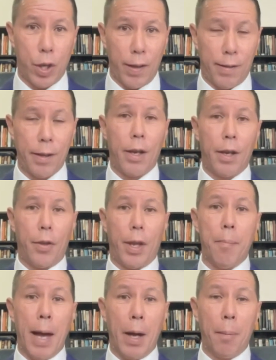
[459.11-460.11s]
which is
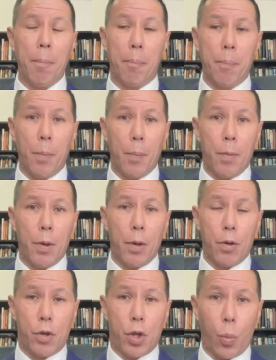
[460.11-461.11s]
the amount
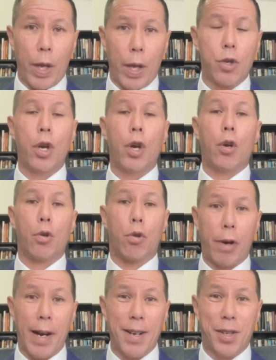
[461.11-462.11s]
to which
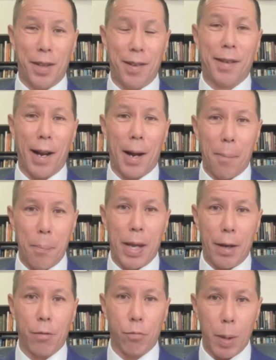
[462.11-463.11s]
creditors are
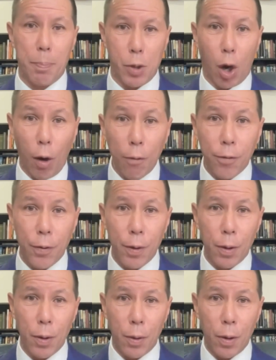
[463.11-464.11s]
being ripped
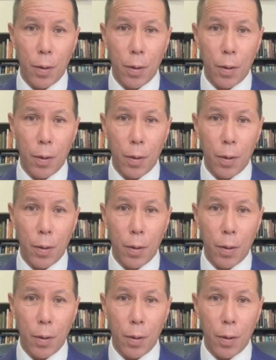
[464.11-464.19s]
off